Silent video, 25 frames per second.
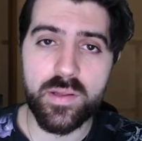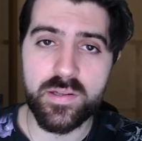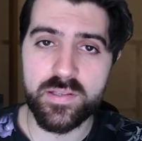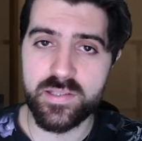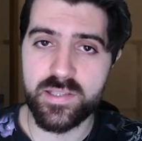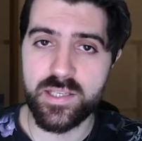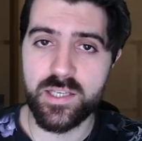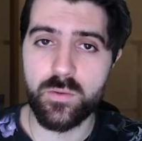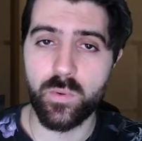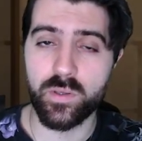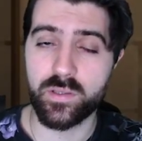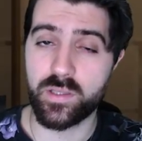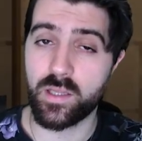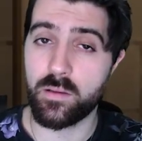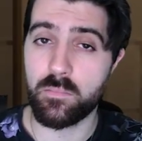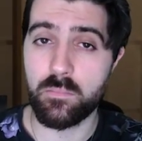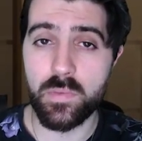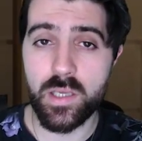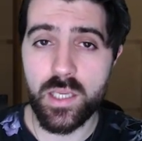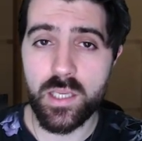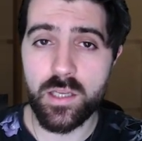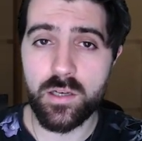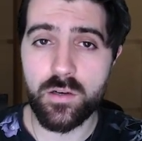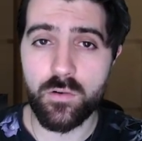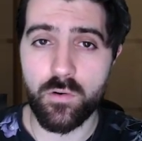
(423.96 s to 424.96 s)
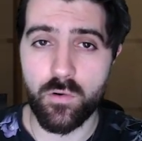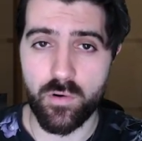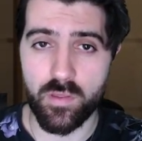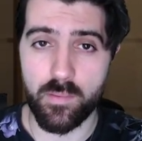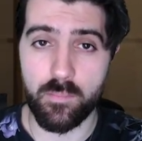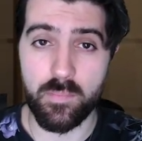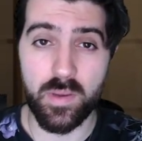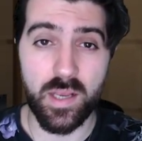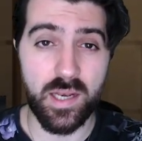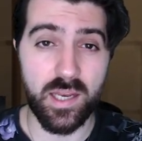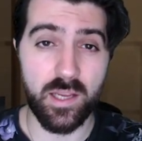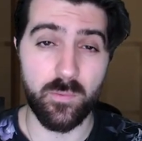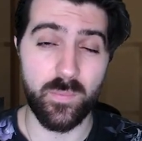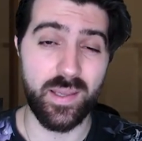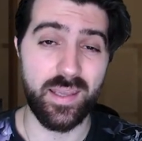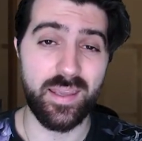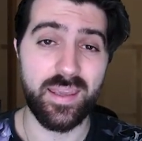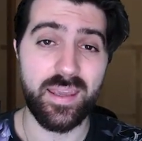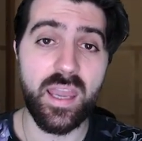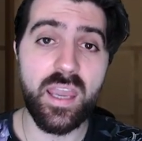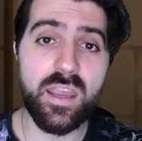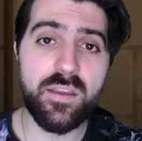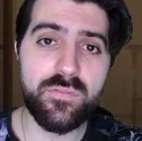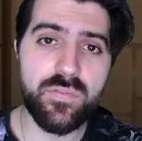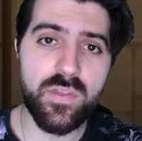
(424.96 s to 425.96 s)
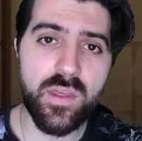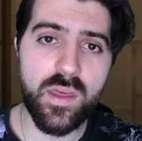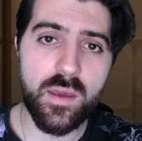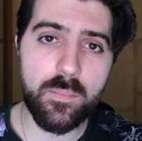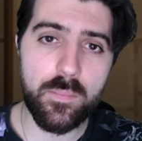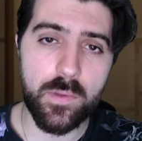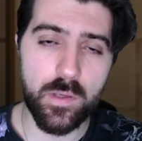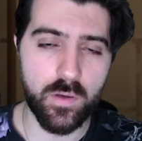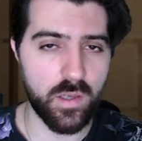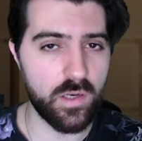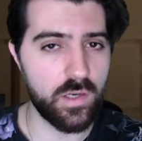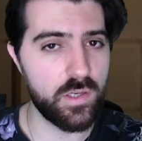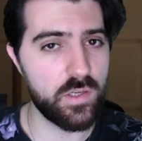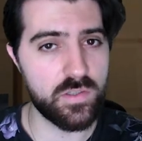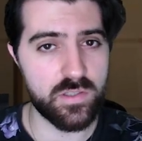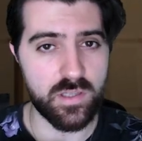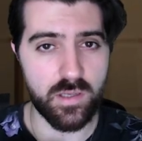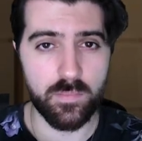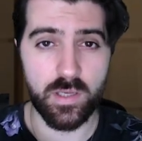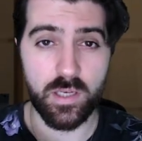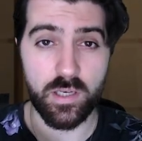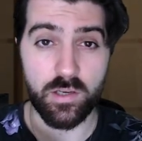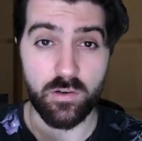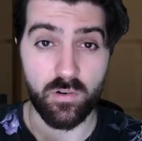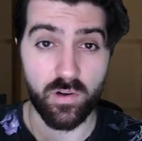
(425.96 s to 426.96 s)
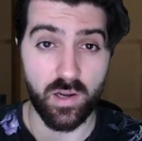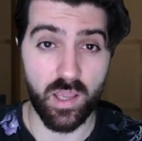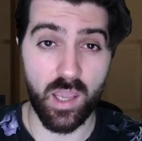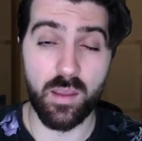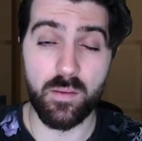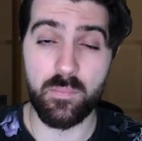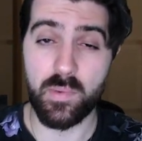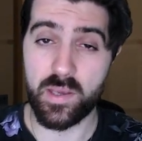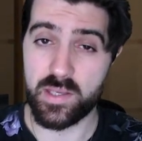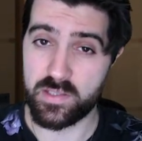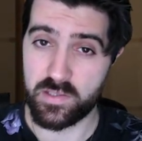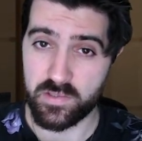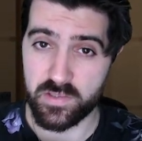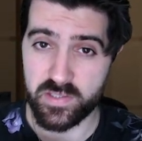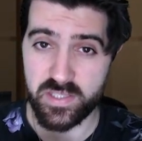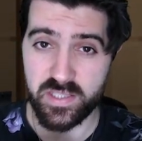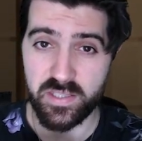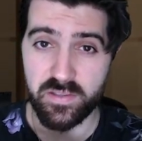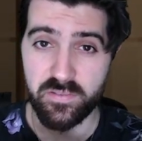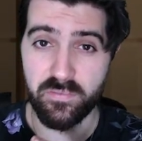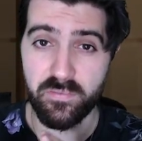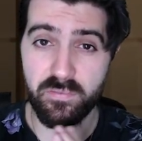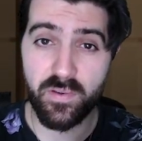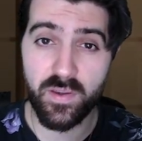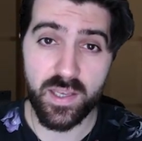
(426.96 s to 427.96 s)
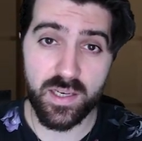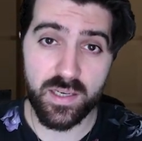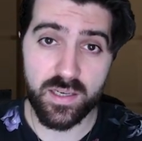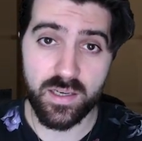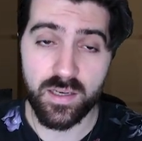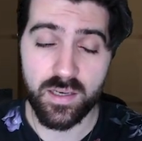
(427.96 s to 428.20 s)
and see what they mean, or the meaning you gave them. You can use them in your game as you see fit.